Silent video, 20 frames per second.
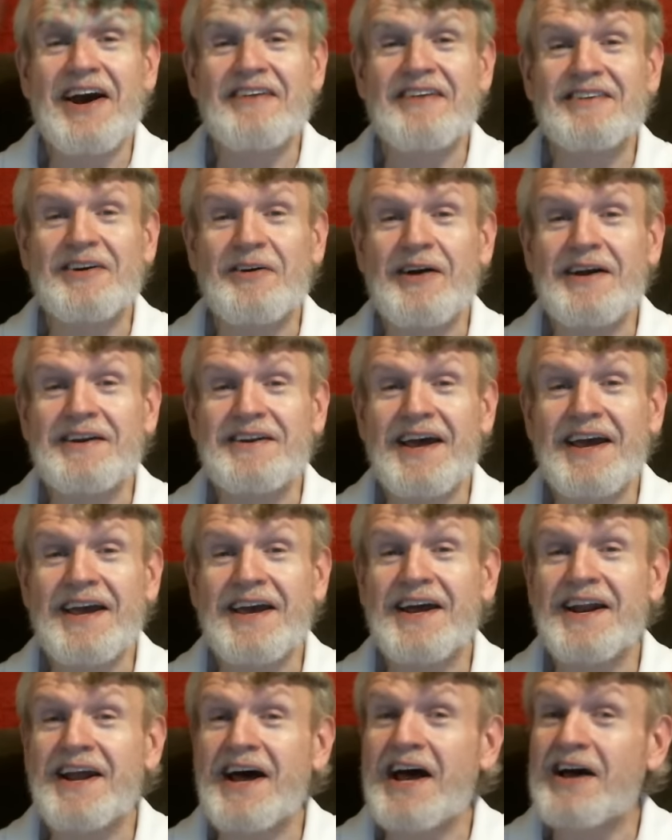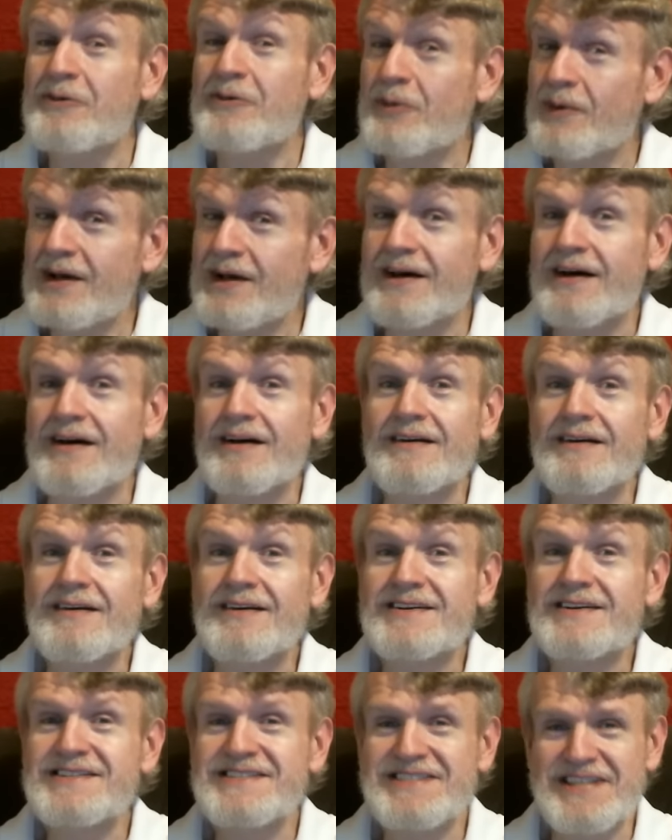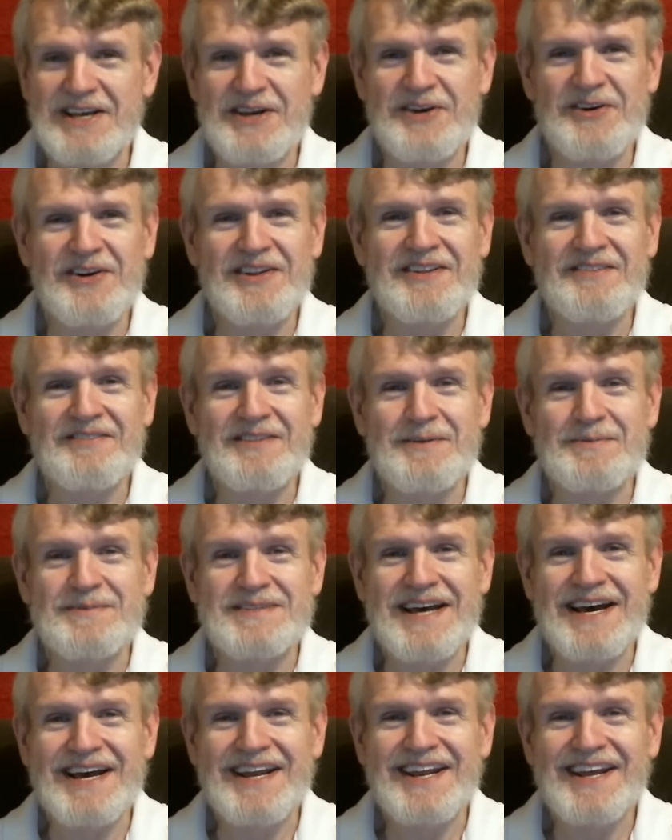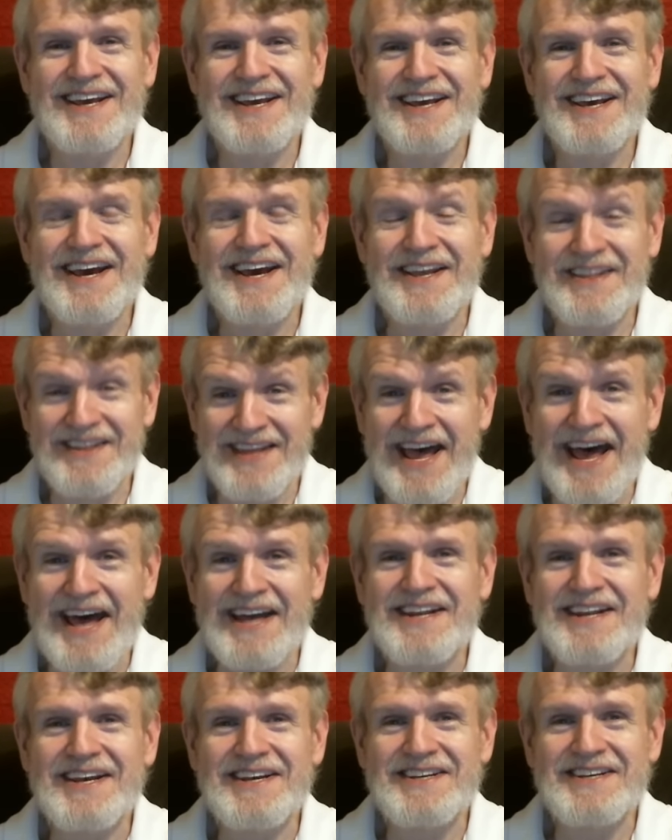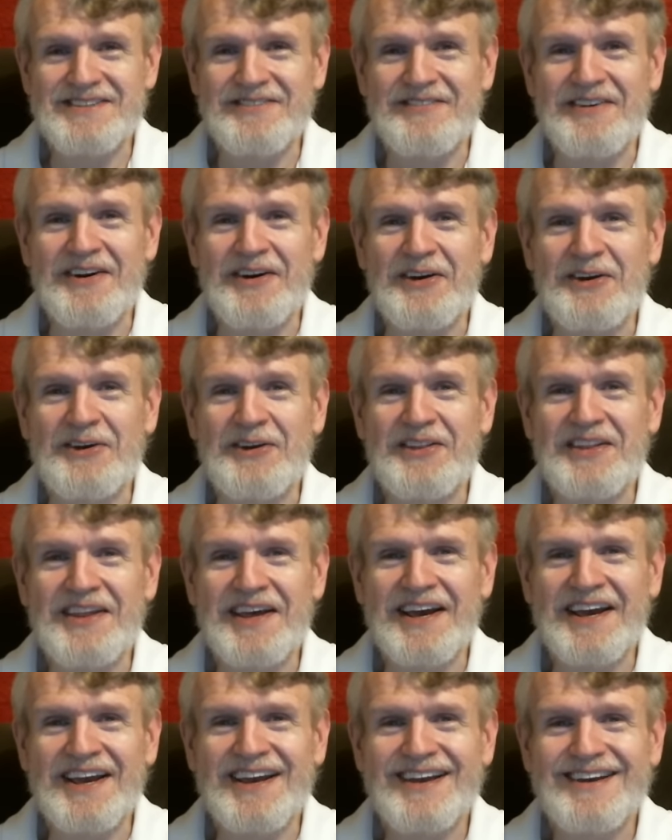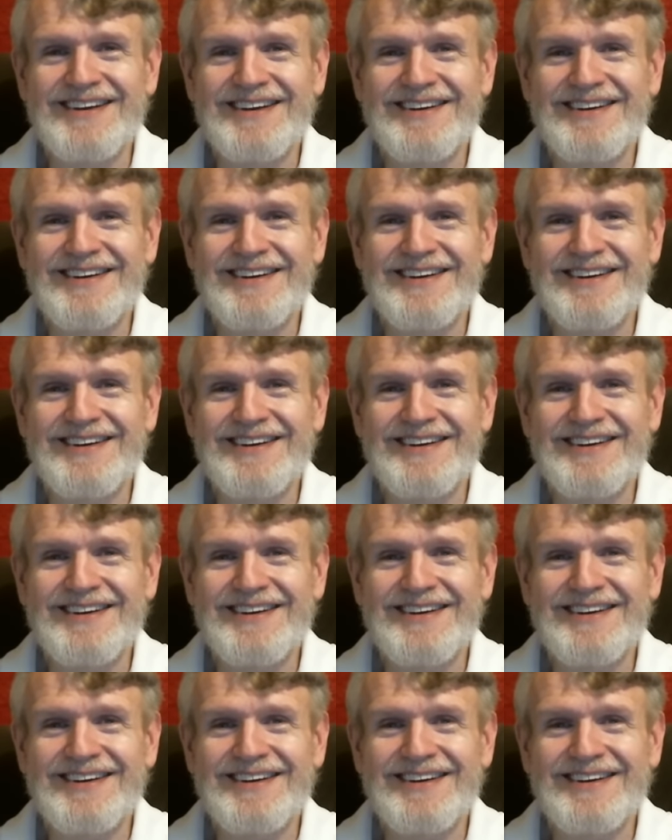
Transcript: Have a great day, and I will see you on the flip side. And that is a very good thing.